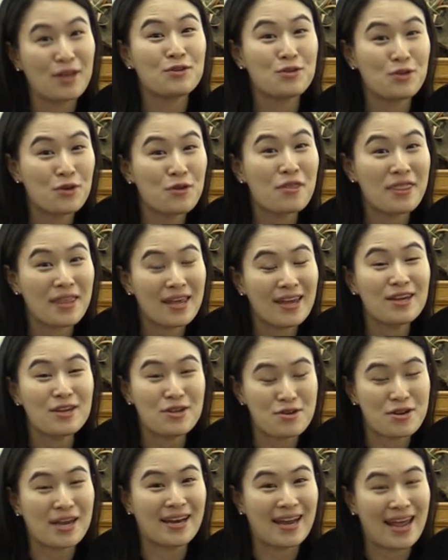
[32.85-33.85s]
Do you think
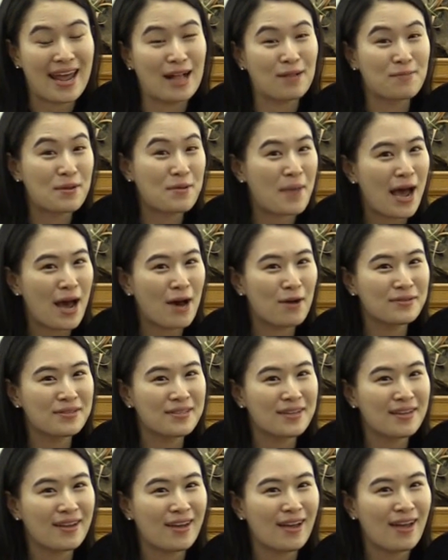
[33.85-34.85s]
you can help him
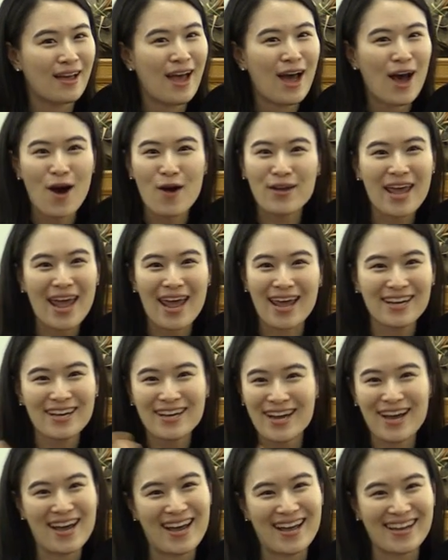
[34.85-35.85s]
out? Okay,
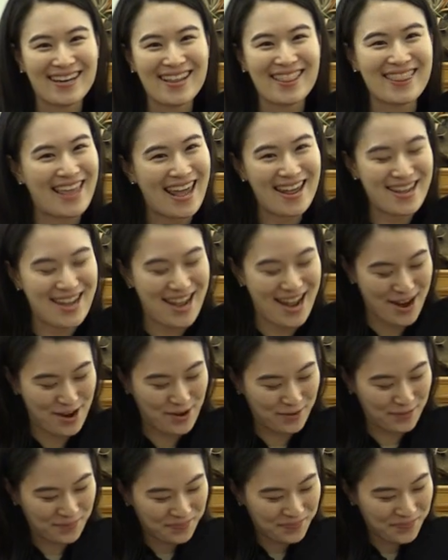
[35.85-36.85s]
good. Thank
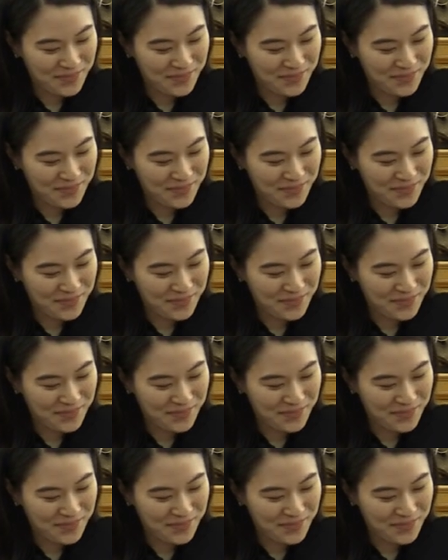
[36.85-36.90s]
you.